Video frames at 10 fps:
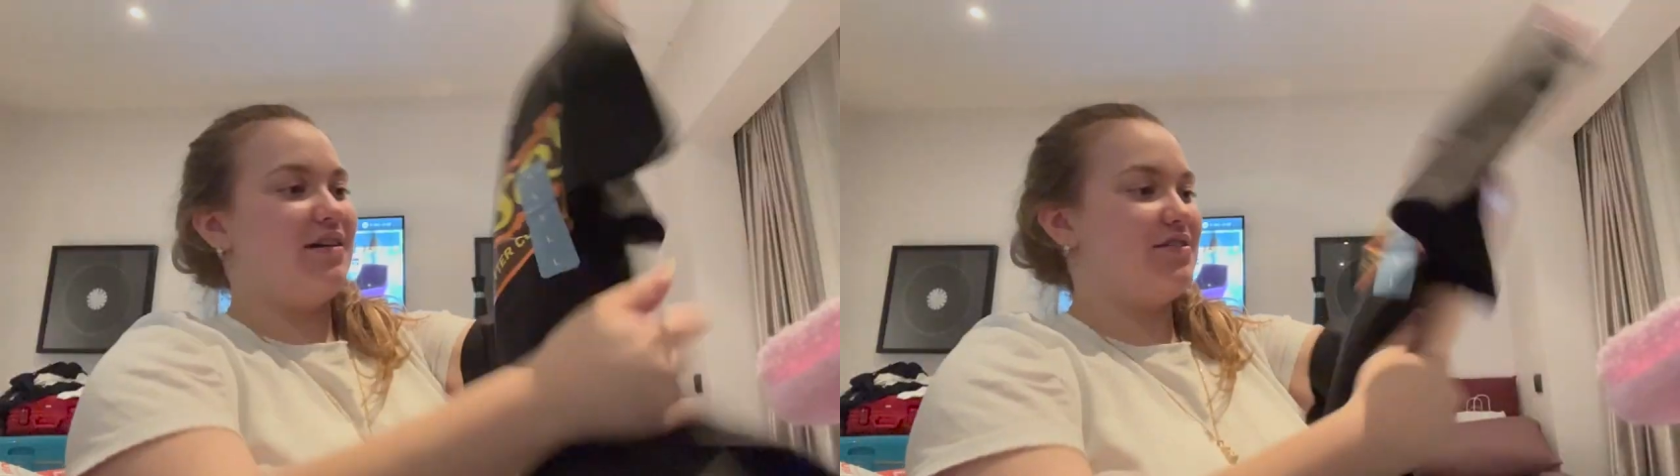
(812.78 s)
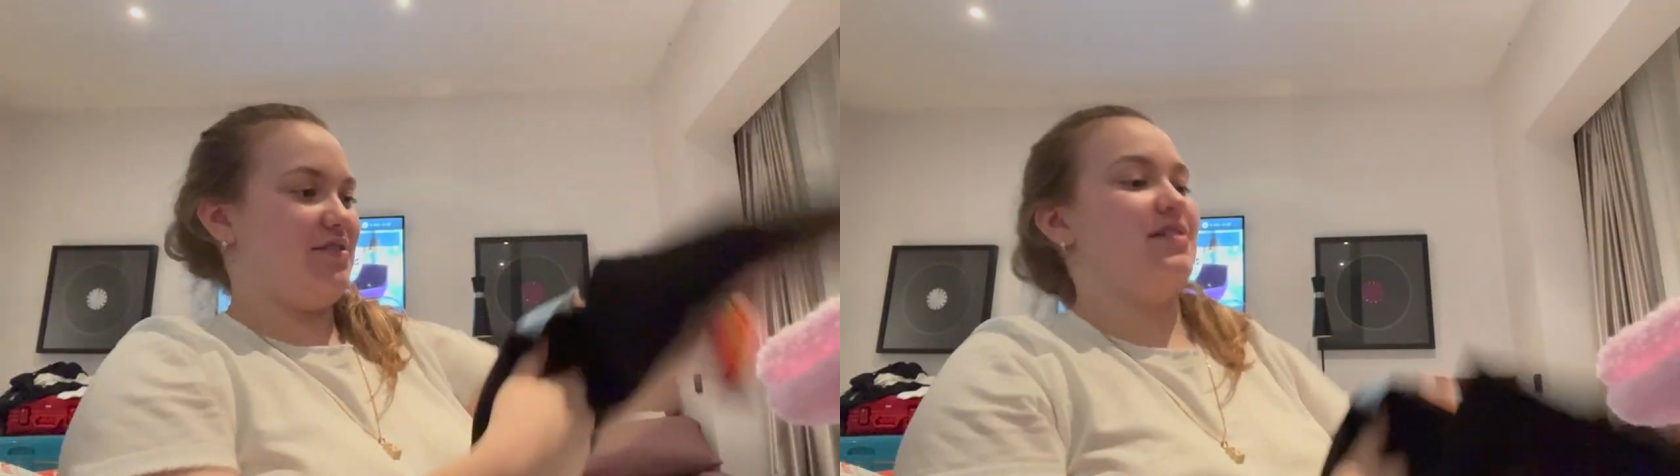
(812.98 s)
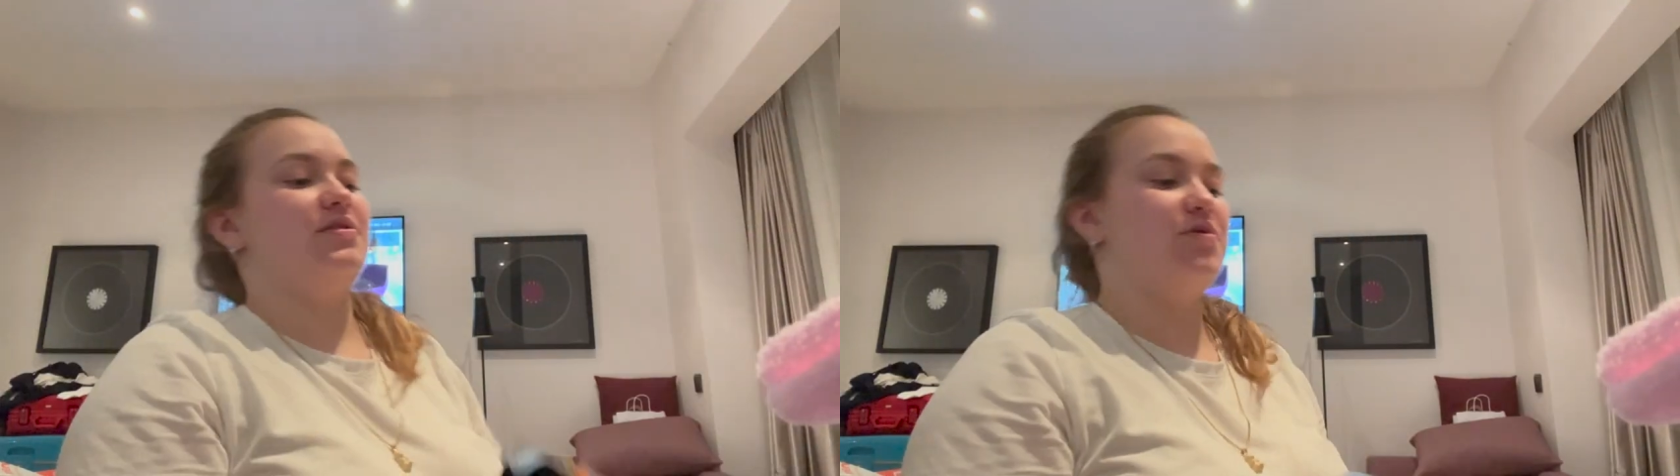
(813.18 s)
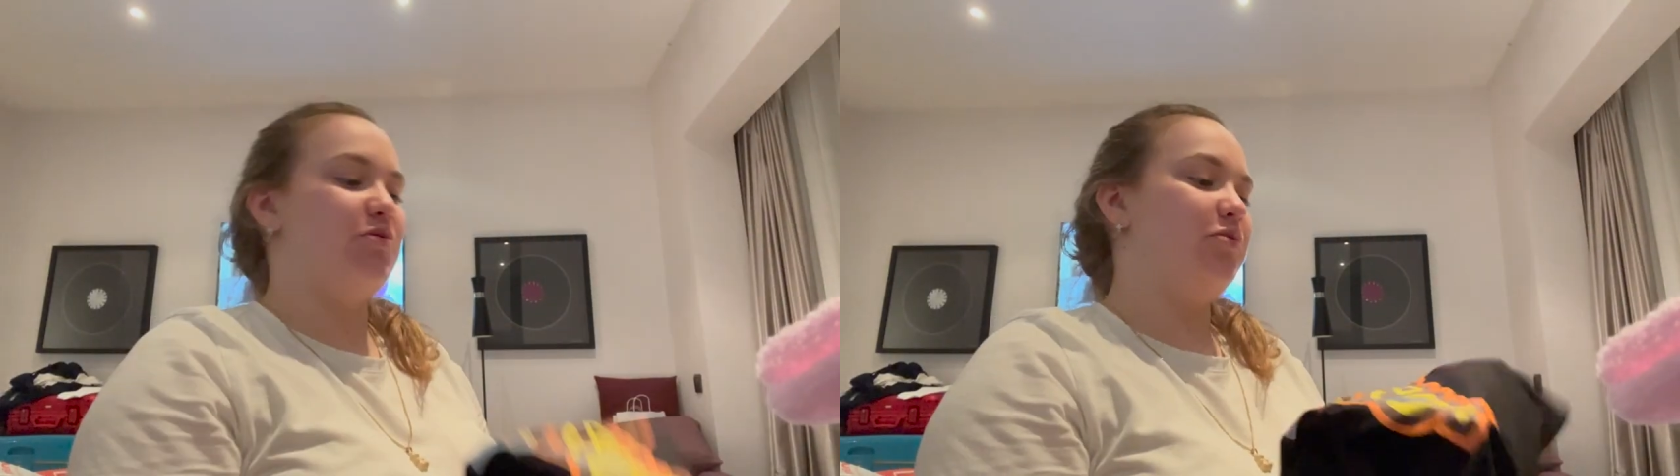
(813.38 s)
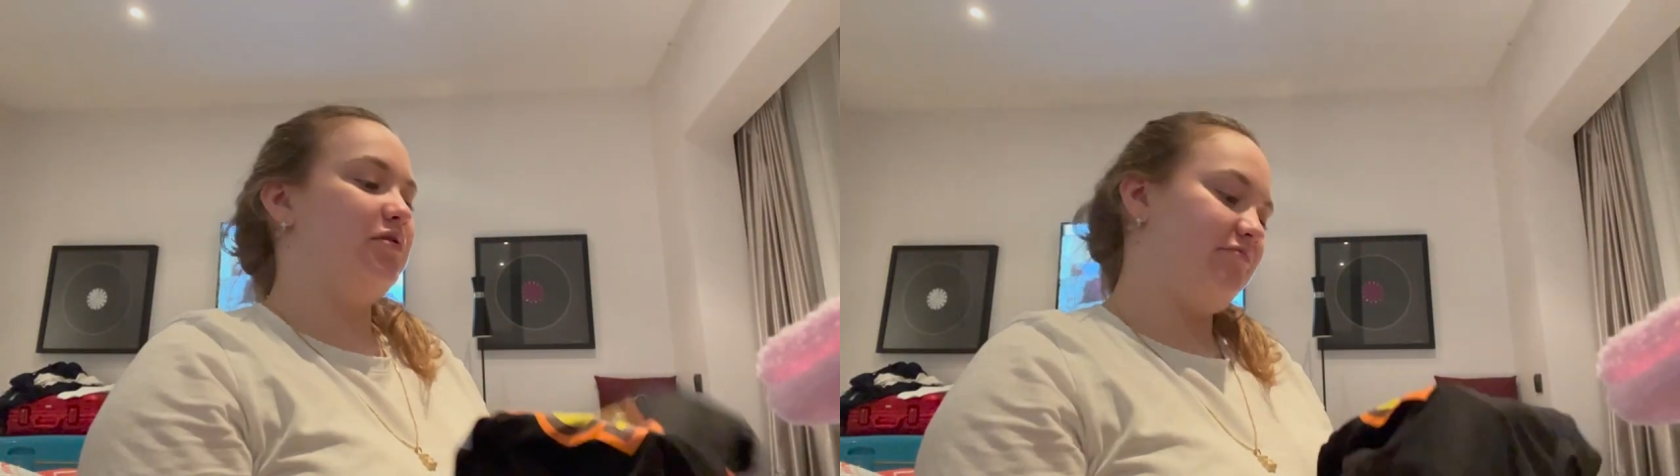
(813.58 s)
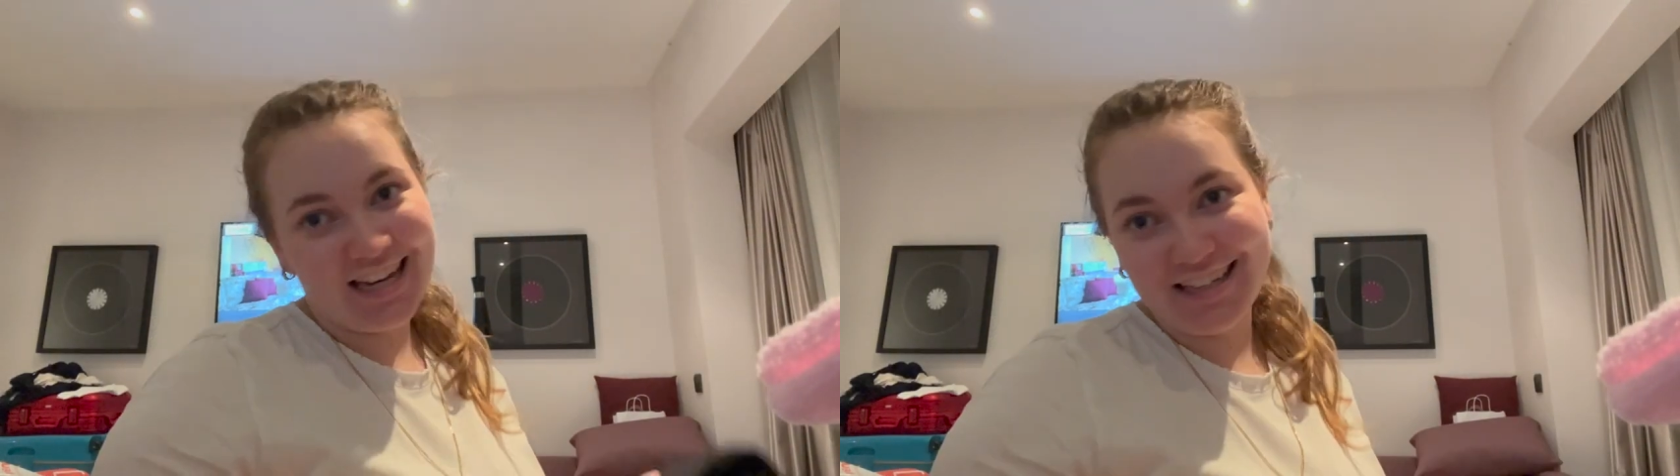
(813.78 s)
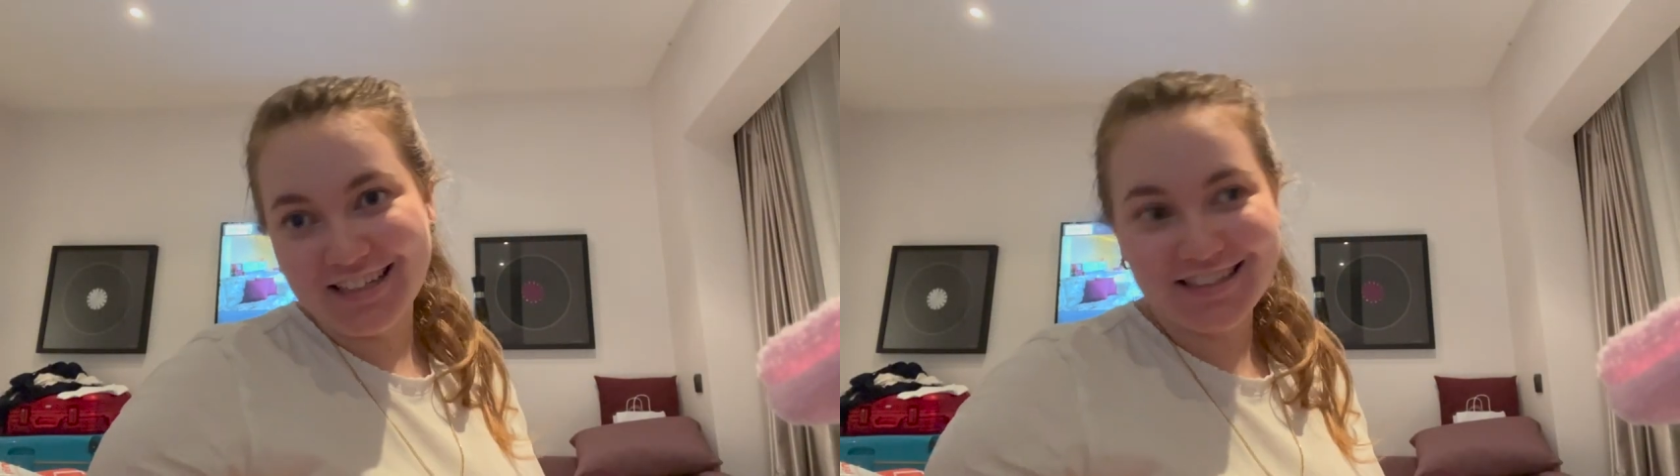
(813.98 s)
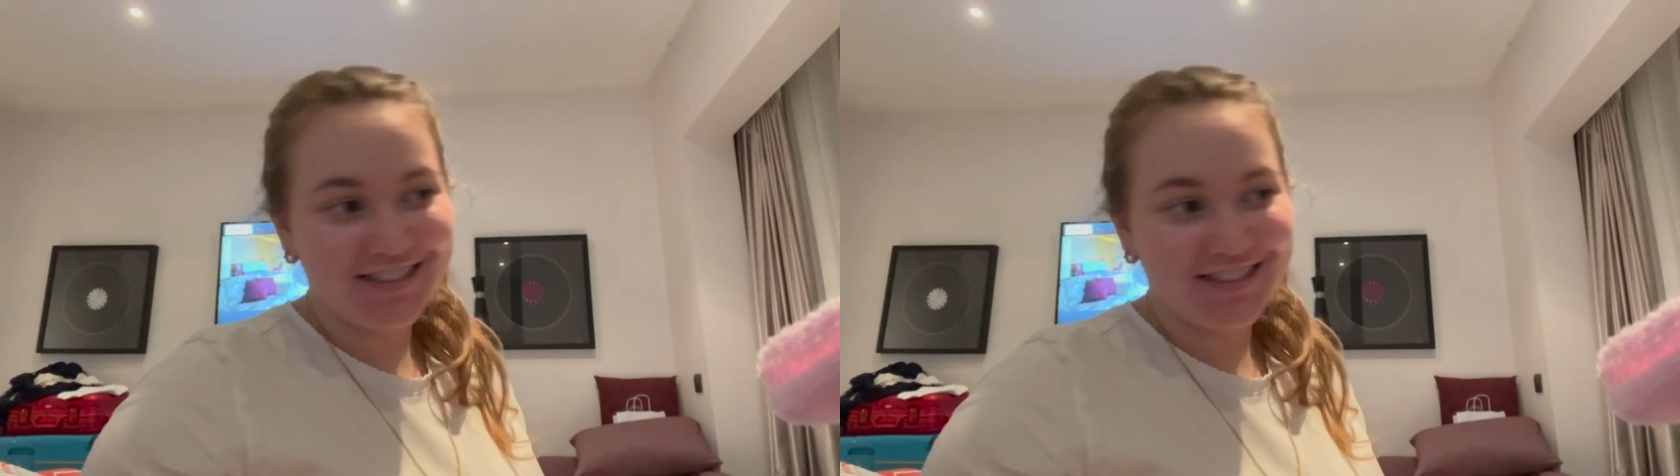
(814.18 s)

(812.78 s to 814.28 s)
I just think it's cool. I like